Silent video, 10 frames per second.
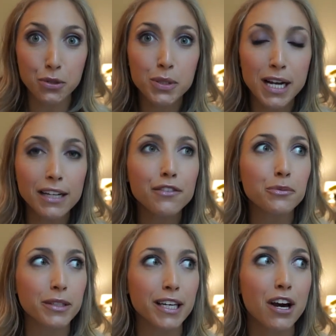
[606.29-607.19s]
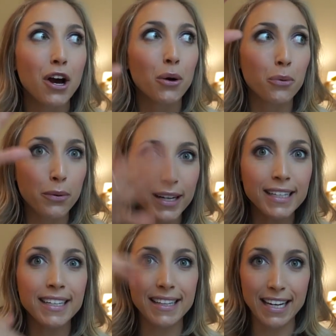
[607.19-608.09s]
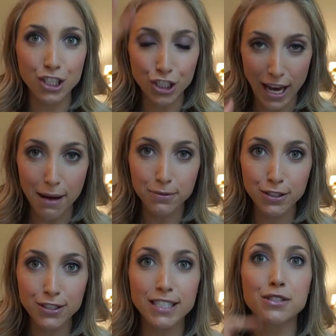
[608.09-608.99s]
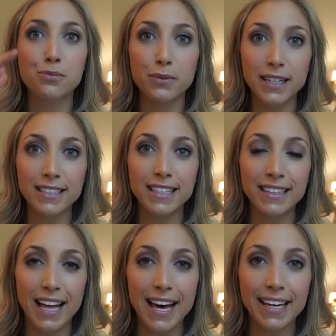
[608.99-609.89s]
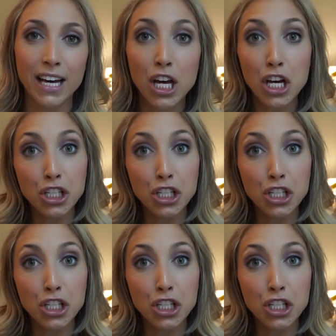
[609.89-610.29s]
So it's not even really written in like chapters, it's written in like